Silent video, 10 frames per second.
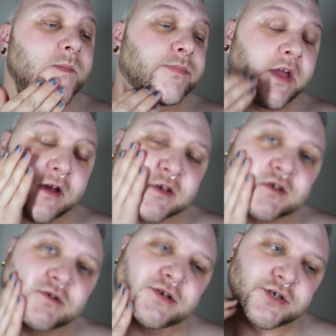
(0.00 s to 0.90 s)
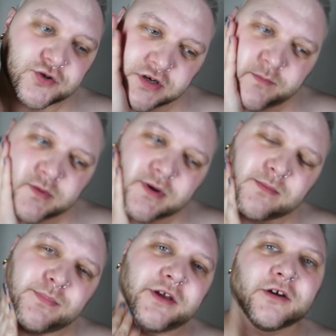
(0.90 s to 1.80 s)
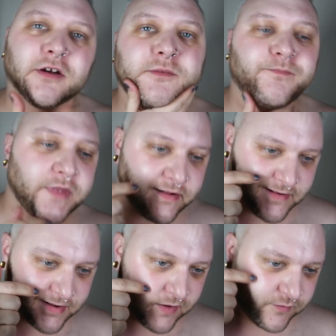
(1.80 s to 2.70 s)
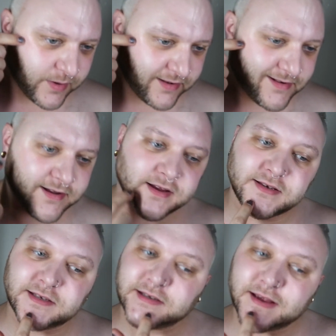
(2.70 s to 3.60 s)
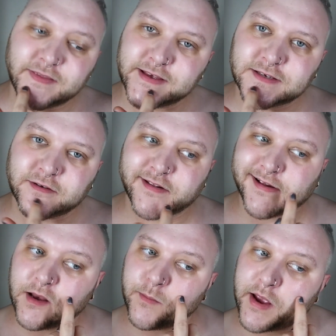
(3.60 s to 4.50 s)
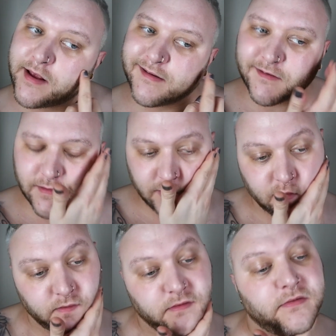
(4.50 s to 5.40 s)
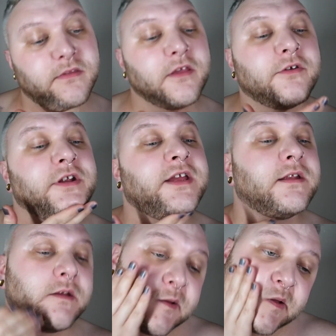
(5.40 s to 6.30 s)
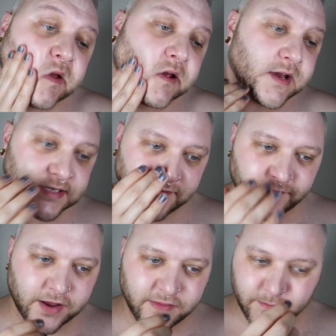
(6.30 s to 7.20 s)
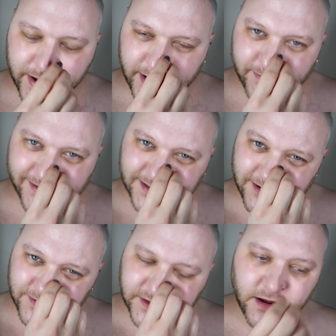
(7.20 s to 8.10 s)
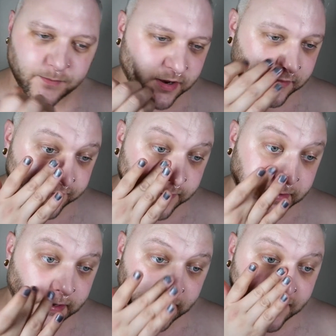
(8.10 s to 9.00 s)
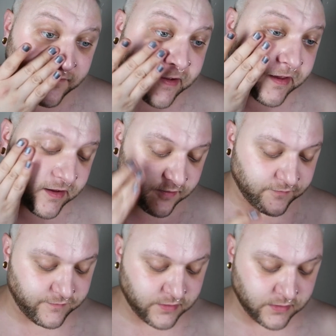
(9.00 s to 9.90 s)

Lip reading: I also just trimmed my beard and shaved my cheeks in this little chin patch the other night, because I find that makeup just goes on better for me if I have,